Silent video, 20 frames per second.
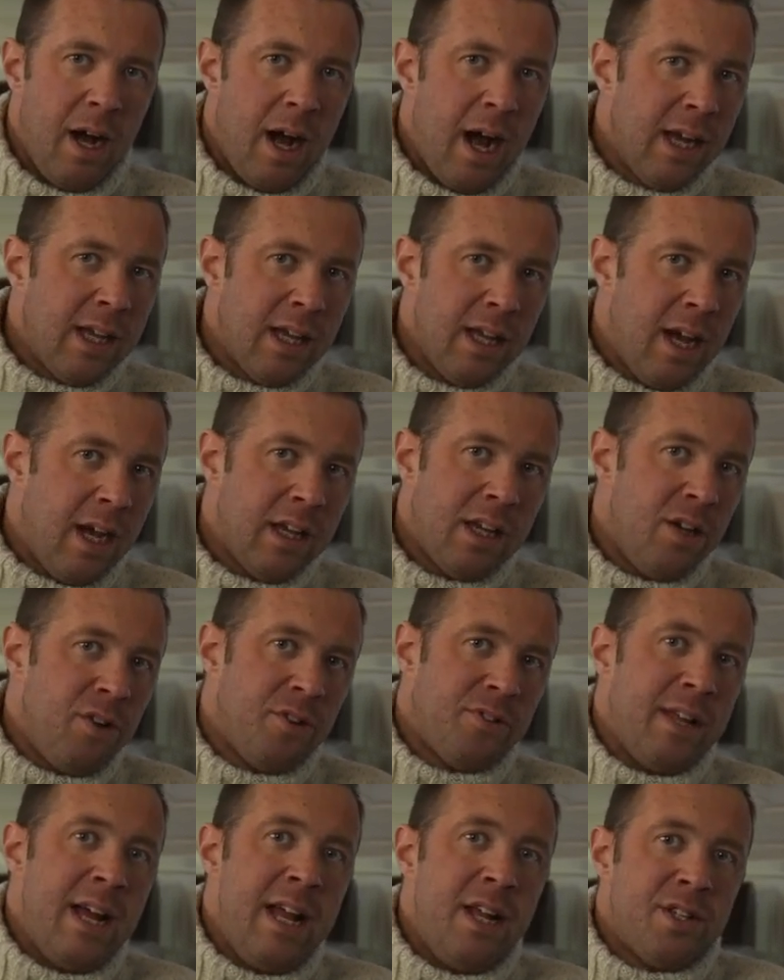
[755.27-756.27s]
I
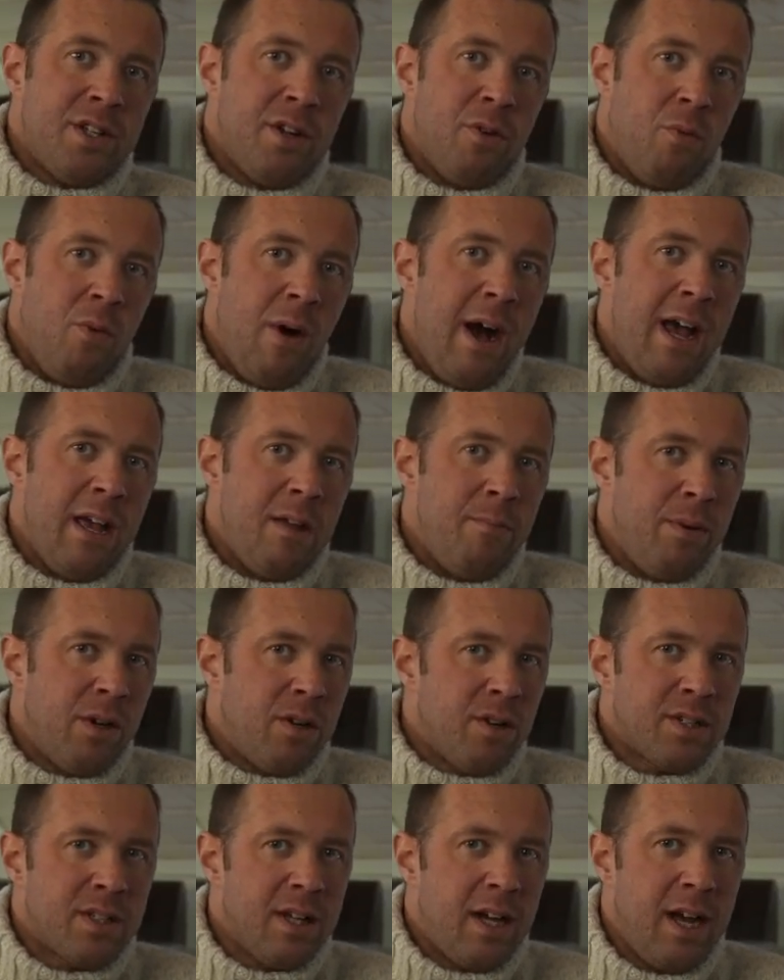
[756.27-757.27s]
cannot answer why,
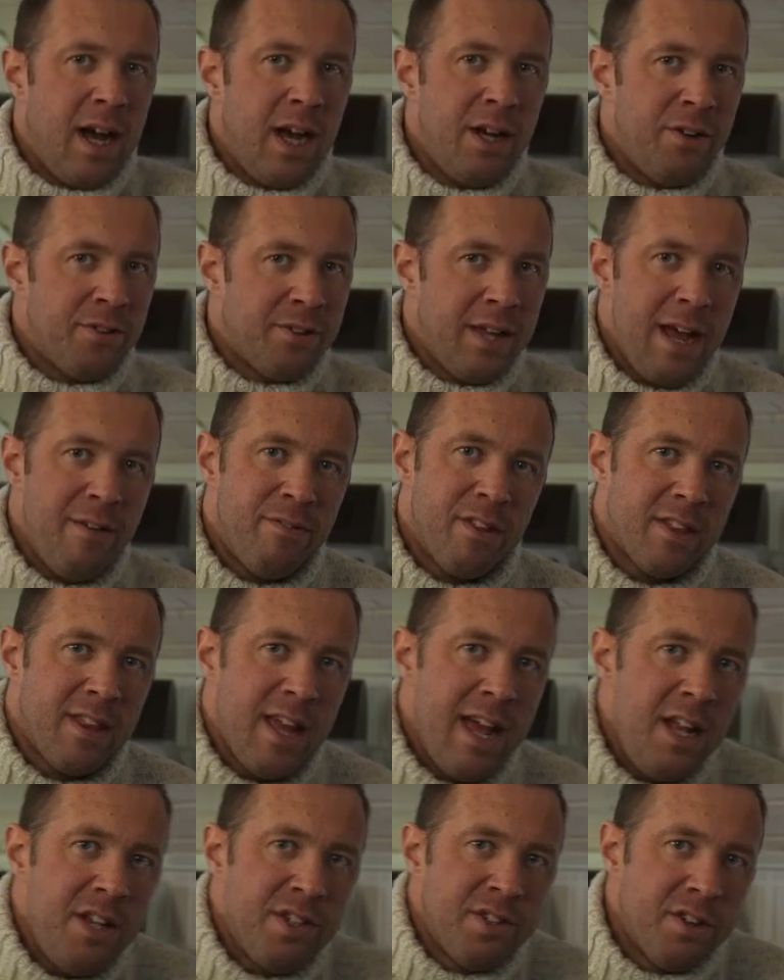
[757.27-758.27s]
because I don't have
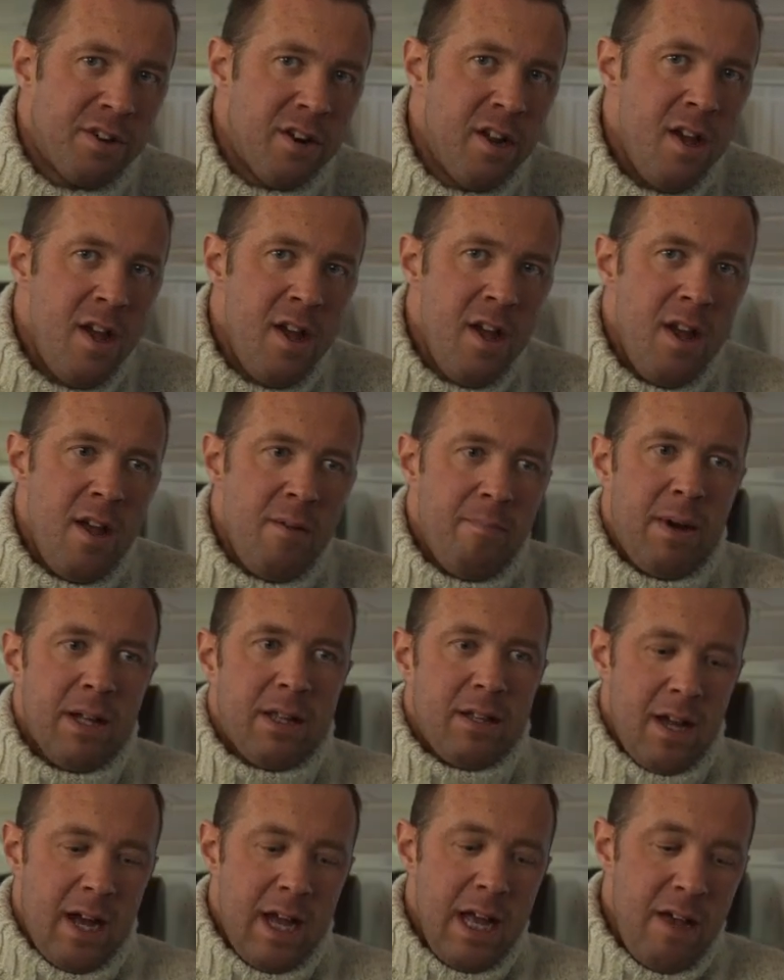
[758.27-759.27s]
that answer.
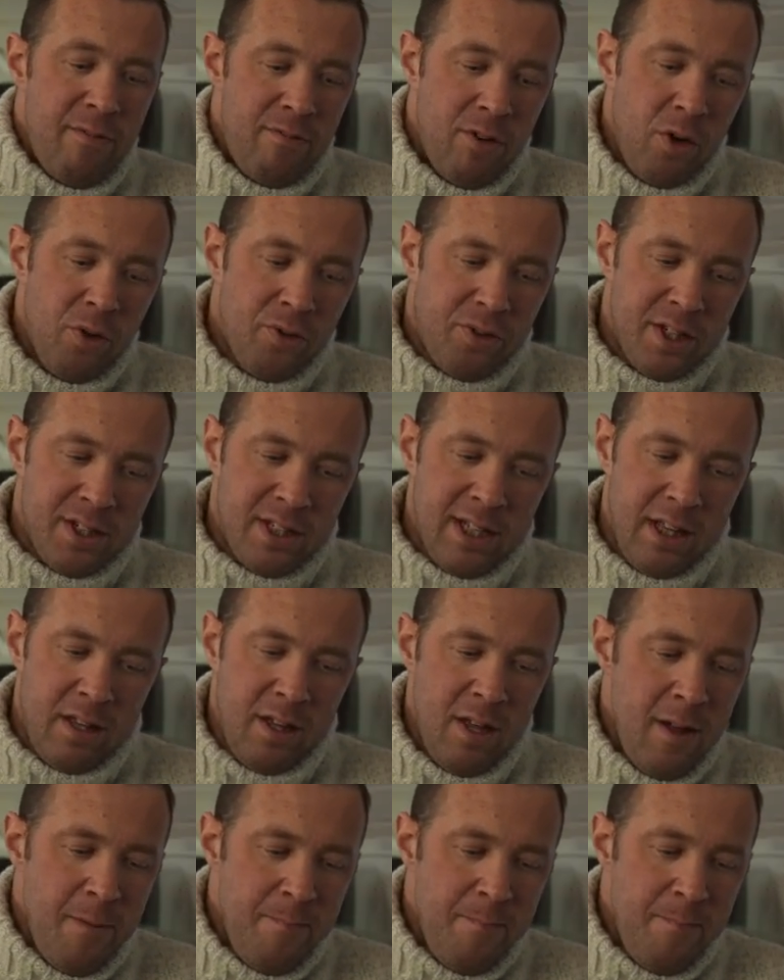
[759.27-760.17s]
But I have noticed that